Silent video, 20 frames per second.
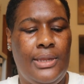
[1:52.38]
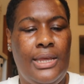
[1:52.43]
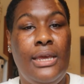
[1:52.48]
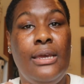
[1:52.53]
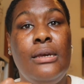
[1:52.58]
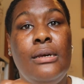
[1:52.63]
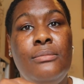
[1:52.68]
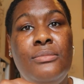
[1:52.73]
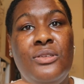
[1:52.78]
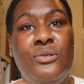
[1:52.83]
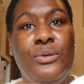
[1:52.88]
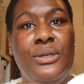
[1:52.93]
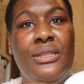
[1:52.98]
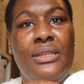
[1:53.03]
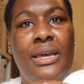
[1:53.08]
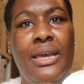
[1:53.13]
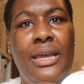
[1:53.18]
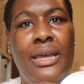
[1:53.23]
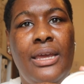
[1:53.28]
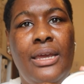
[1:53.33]
It comes
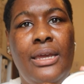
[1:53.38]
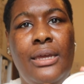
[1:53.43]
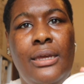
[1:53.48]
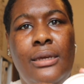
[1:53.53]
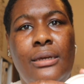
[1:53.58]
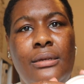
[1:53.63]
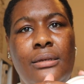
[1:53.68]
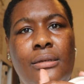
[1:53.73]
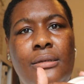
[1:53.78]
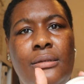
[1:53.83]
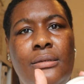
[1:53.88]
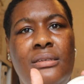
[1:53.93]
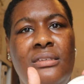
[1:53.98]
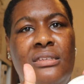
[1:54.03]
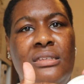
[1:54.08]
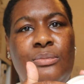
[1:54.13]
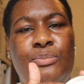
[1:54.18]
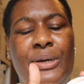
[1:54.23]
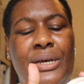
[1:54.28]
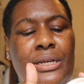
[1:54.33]
with a
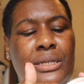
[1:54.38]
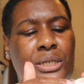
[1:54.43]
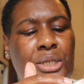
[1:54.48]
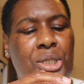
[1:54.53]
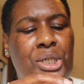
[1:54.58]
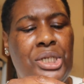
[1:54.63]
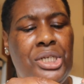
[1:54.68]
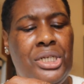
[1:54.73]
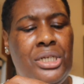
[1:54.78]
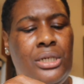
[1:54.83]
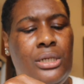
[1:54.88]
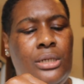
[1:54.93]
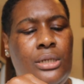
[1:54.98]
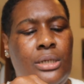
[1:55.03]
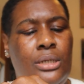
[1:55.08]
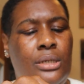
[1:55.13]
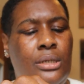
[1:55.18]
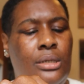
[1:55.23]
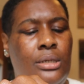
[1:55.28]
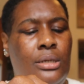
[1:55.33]
sponge
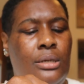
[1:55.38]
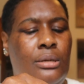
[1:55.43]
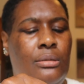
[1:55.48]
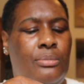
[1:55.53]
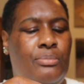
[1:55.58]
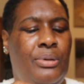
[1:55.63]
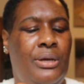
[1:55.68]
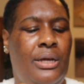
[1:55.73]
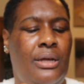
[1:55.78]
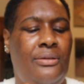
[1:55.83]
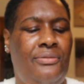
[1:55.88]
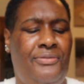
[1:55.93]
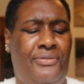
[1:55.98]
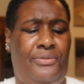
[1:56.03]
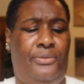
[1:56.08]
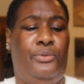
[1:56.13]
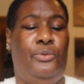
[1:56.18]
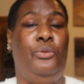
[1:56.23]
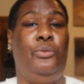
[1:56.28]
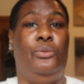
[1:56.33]

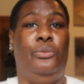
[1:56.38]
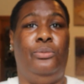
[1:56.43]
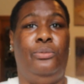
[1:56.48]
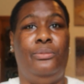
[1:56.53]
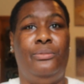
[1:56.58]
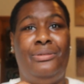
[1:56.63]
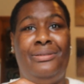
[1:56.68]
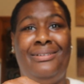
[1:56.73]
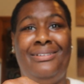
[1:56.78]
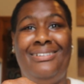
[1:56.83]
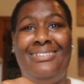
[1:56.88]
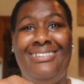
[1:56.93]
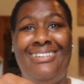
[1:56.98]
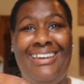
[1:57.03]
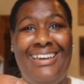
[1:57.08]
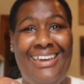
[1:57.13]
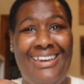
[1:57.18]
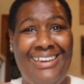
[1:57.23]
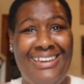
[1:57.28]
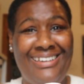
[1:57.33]
puff. Oh,
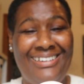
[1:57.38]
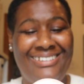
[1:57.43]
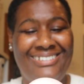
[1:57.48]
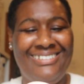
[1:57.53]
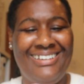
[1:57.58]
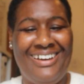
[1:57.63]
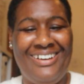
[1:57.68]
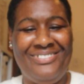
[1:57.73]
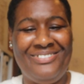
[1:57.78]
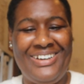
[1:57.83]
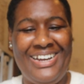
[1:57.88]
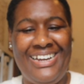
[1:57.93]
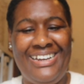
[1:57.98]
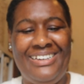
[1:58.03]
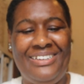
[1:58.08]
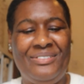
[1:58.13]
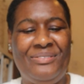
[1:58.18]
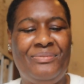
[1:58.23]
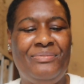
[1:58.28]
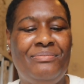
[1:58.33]
hey, all
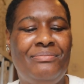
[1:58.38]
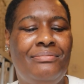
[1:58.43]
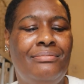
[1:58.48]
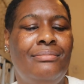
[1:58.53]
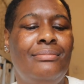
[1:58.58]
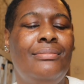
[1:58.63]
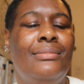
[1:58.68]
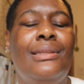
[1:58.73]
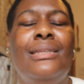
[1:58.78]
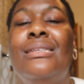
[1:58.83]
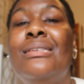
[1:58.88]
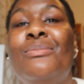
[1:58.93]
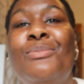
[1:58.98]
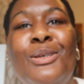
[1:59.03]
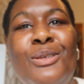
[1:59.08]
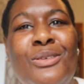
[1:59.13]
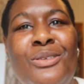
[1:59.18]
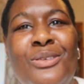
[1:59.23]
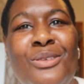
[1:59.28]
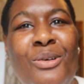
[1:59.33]
right.
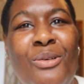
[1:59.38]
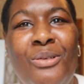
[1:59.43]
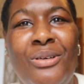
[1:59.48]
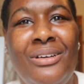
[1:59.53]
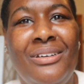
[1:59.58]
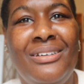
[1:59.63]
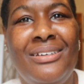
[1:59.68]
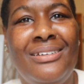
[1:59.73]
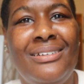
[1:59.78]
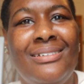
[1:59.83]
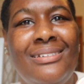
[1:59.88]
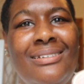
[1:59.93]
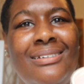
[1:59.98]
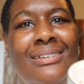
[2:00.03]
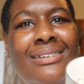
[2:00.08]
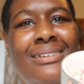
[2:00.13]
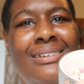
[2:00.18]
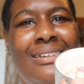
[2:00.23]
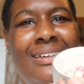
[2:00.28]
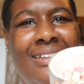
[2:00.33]
Smells so good.
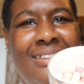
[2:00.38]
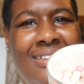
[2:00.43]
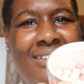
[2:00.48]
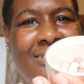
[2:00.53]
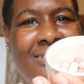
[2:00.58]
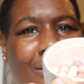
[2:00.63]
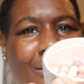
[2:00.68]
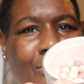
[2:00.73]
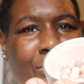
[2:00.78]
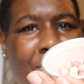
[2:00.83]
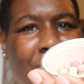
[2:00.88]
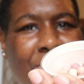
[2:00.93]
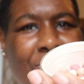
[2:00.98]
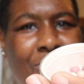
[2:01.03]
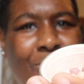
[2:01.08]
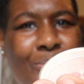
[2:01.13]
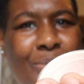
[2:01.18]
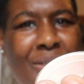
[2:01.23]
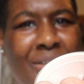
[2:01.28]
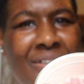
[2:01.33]
And the
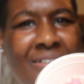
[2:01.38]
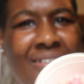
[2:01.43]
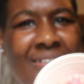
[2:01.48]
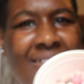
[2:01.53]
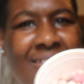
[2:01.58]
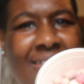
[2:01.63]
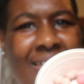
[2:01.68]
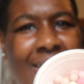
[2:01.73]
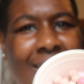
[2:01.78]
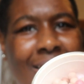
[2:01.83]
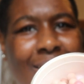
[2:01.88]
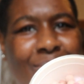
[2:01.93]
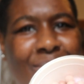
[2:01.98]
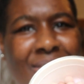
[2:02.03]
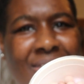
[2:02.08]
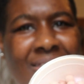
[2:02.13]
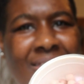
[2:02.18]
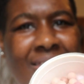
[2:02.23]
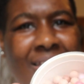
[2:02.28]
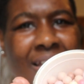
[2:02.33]
beautiful pearls that come
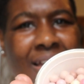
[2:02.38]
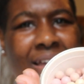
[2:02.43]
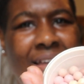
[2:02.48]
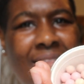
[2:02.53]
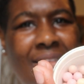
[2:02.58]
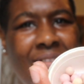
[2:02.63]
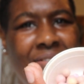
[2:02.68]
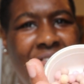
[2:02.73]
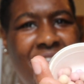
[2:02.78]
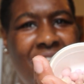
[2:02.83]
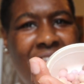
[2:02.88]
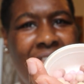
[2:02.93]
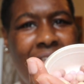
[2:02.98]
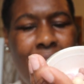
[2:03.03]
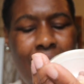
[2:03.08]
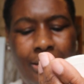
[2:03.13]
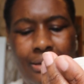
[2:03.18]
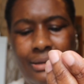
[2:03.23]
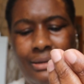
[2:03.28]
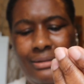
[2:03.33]
inside. They're just
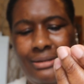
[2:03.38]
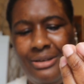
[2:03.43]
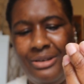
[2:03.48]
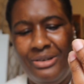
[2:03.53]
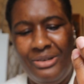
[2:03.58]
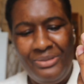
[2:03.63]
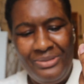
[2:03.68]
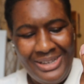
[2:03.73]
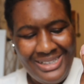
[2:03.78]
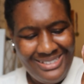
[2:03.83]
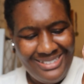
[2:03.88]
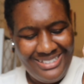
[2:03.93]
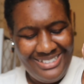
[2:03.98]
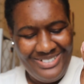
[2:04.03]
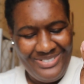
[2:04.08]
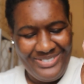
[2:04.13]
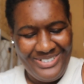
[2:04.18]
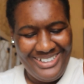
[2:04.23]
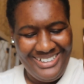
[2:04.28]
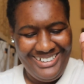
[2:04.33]
always
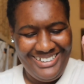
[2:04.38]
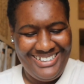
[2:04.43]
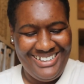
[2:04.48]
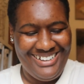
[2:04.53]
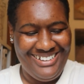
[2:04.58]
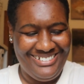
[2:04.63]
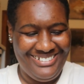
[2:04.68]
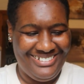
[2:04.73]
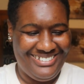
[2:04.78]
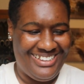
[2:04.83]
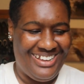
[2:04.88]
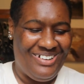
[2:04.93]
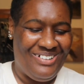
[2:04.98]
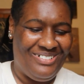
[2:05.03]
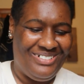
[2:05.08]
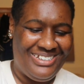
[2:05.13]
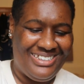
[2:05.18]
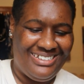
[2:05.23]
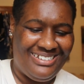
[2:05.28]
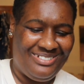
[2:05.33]
different colors. I
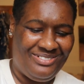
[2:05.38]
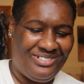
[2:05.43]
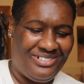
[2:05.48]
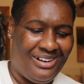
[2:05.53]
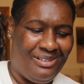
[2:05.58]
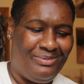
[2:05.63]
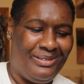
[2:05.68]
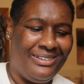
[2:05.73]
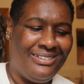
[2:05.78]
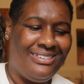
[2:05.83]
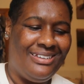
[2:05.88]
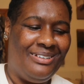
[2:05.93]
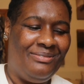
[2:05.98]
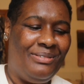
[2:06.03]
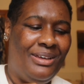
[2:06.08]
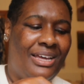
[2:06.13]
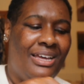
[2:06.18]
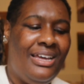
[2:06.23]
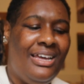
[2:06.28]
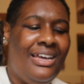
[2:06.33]
always end up dropping some.
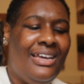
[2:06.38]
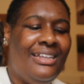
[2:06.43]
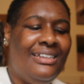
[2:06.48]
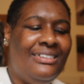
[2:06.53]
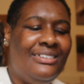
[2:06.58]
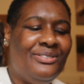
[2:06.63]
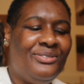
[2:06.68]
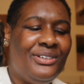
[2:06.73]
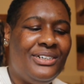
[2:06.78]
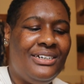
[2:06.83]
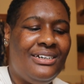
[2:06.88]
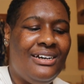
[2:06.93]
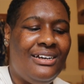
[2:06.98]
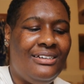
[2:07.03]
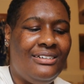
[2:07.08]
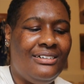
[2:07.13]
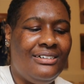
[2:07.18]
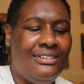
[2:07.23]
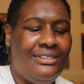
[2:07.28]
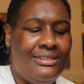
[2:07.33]
Different
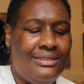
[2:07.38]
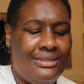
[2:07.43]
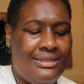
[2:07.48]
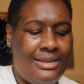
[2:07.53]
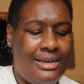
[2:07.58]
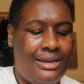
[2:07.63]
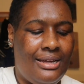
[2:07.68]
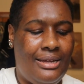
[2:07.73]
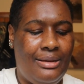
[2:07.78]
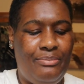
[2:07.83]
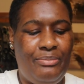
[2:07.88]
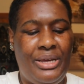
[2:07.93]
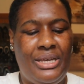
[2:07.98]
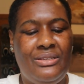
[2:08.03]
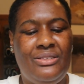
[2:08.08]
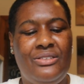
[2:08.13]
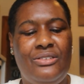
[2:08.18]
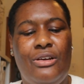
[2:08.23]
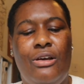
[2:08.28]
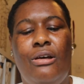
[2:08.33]
colors
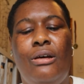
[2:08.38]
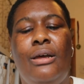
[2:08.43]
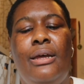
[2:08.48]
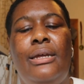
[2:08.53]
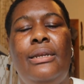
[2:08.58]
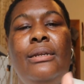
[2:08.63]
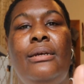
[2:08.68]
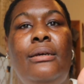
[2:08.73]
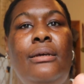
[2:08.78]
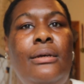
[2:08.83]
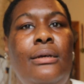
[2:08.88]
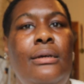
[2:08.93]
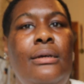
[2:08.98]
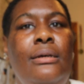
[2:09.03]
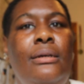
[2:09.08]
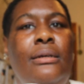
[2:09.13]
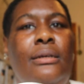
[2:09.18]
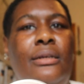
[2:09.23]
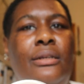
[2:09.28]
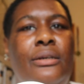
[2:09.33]
based on,
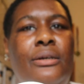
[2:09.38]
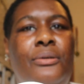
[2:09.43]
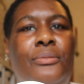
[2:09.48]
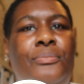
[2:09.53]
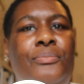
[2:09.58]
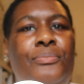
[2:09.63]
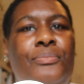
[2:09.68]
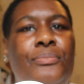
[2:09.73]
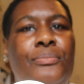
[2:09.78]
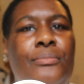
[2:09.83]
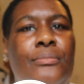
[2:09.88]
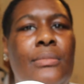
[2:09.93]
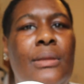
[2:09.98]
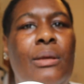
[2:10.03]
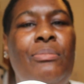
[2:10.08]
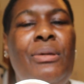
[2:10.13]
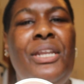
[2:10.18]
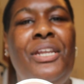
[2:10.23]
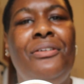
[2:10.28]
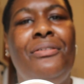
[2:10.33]
you know,
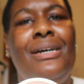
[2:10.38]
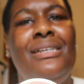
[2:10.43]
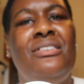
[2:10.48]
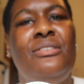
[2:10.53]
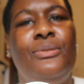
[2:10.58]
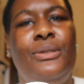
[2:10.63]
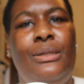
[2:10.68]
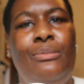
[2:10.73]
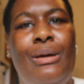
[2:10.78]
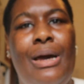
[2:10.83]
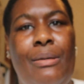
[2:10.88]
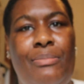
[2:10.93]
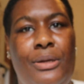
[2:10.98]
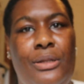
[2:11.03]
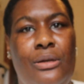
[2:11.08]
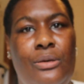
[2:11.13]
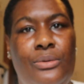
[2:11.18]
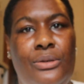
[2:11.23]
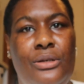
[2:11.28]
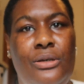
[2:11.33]
meteorites are really
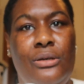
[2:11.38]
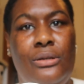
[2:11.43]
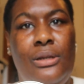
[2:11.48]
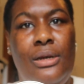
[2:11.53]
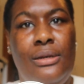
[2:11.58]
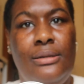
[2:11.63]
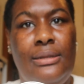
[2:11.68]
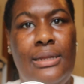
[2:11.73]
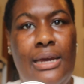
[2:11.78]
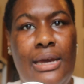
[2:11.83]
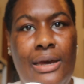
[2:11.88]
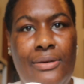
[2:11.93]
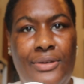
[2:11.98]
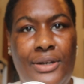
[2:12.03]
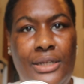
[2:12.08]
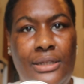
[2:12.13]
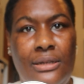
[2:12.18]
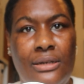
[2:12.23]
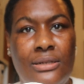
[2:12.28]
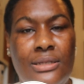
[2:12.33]
popular with Guerlain. They have
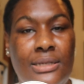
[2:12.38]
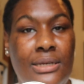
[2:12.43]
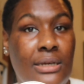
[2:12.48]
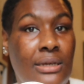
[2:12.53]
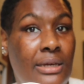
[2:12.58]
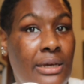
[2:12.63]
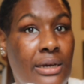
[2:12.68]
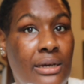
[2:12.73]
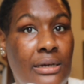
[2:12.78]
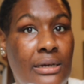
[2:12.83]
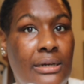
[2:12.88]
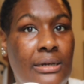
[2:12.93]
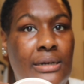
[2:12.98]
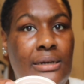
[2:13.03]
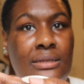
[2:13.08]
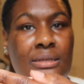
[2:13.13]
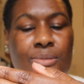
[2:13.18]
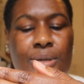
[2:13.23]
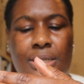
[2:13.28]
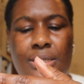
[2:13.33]
it in their skincare
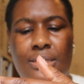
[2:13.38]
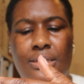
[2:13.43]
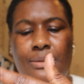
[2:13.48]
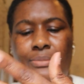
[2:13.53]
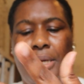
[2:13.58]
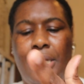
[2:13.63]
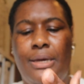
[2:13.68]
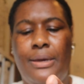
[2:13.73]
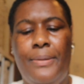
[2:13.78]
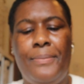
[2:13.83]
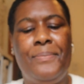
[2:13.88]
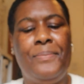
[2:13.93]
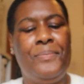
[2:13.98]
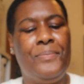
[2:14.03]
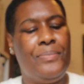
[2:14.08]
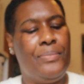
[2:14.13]
as well as their makeup.